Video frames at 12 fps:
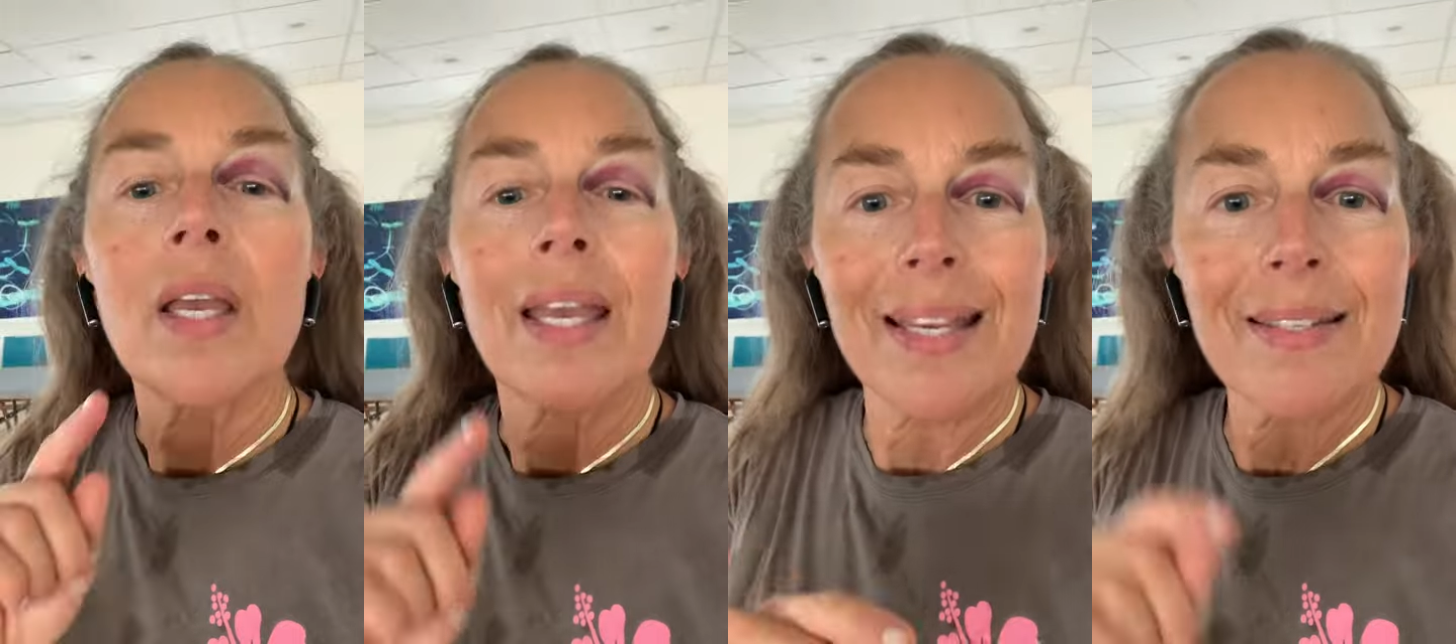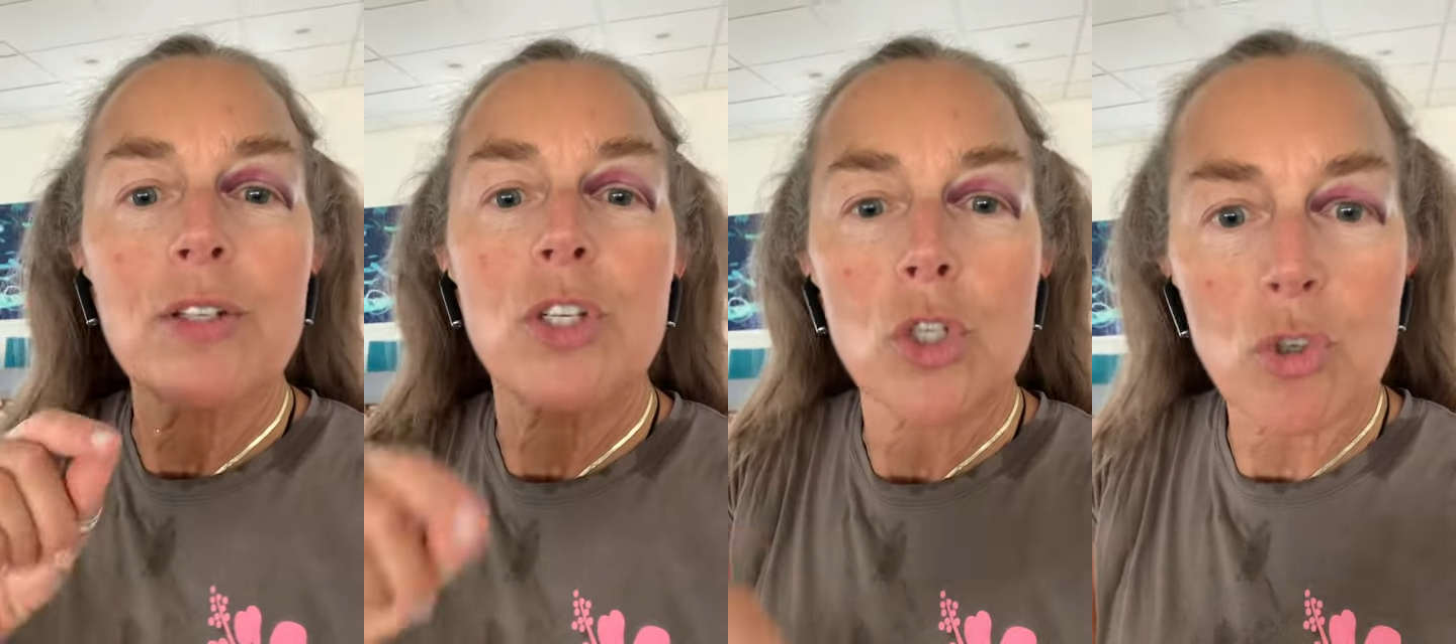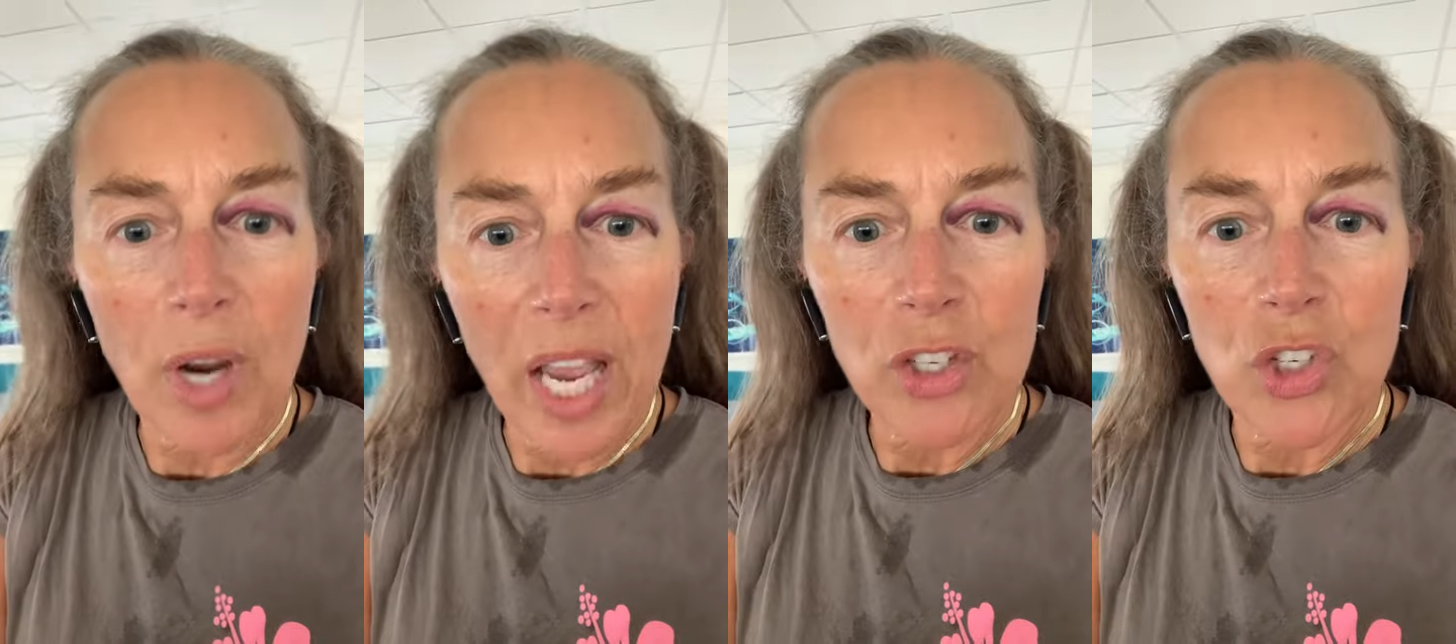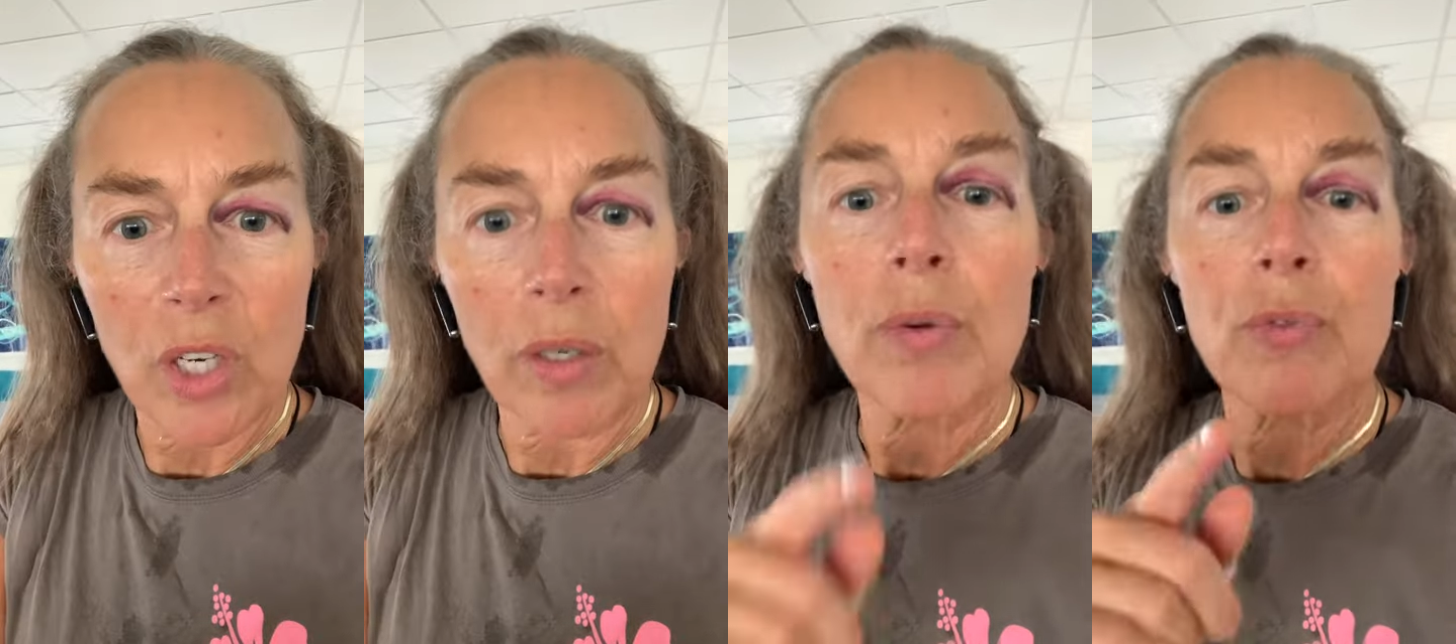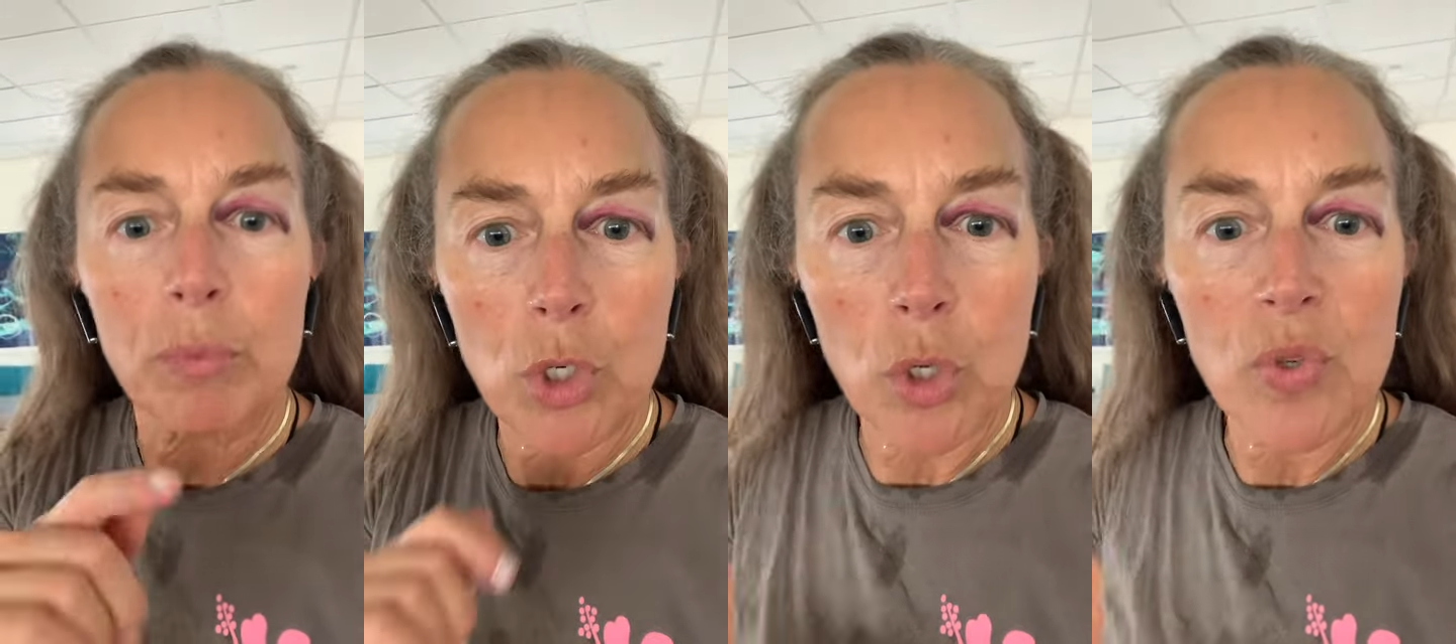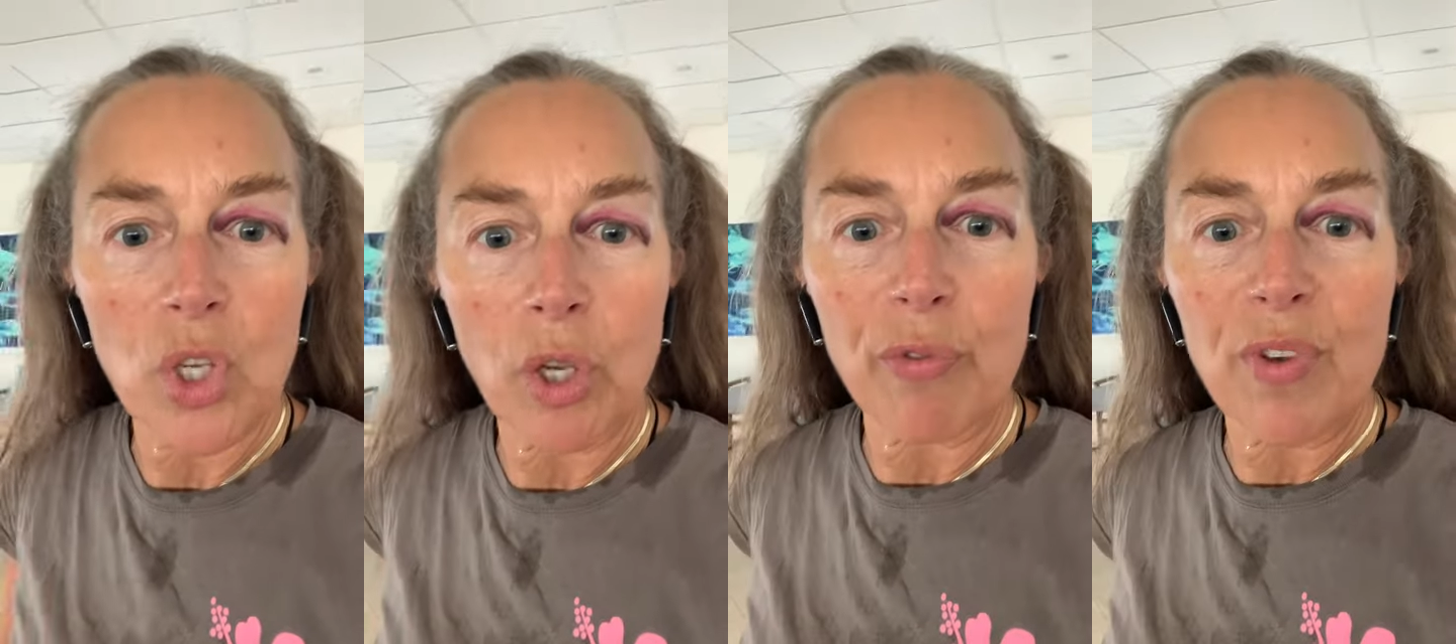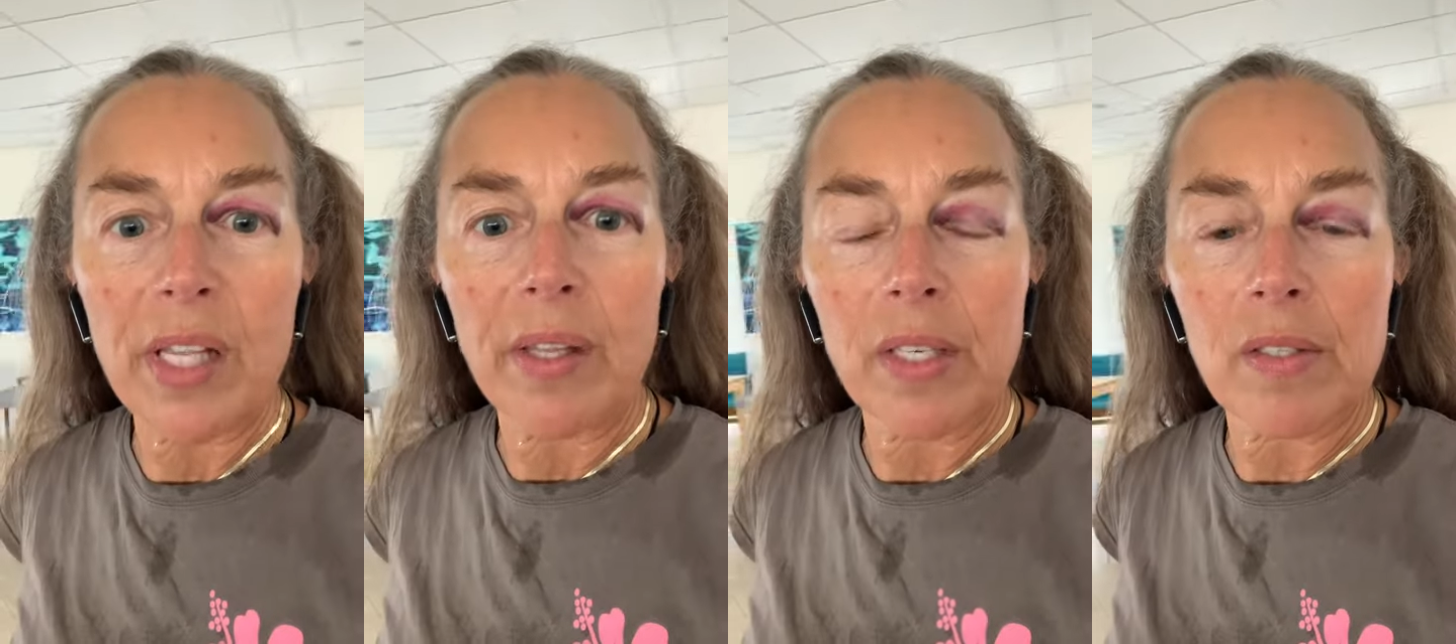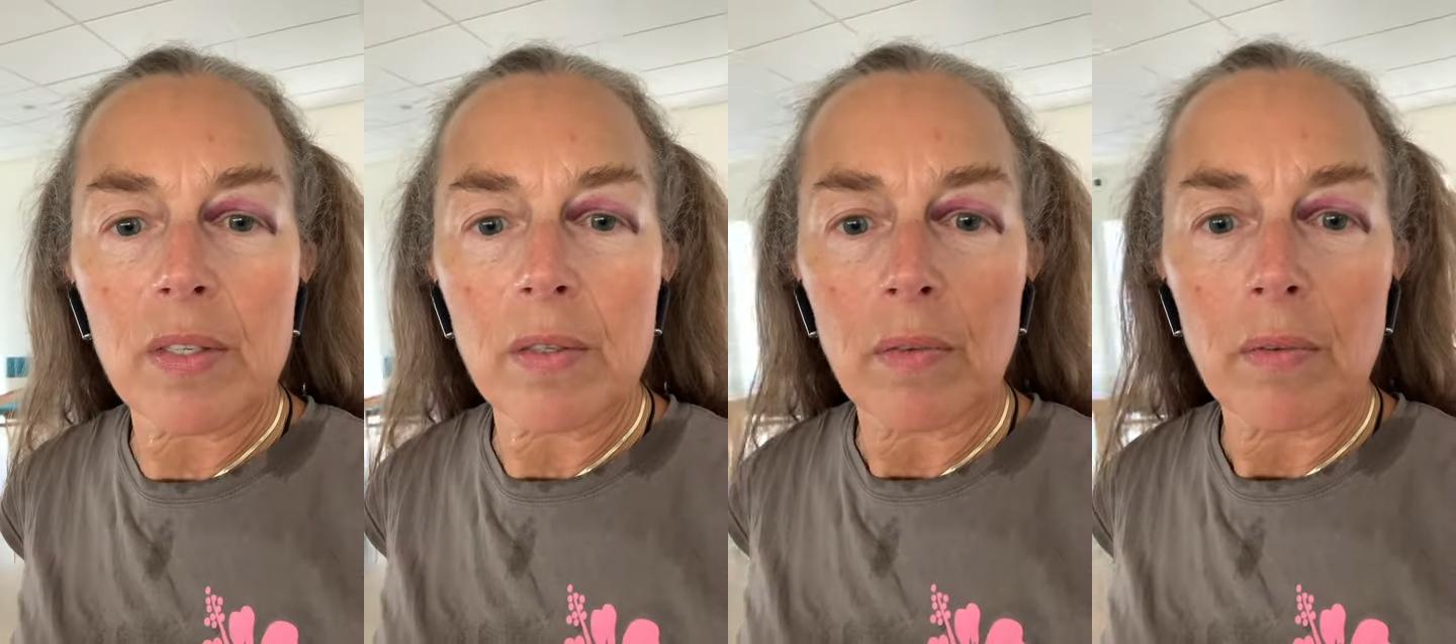is a distraction from choosing your feelings,